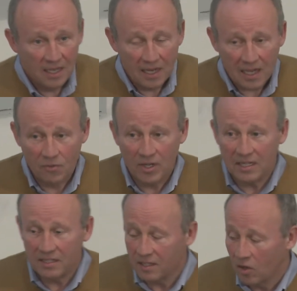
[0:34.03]
And
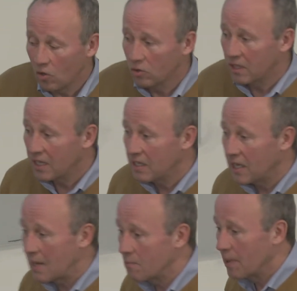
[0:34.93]
really, the whole thing
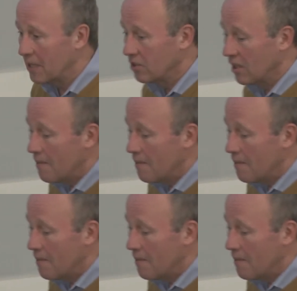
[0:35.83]
came about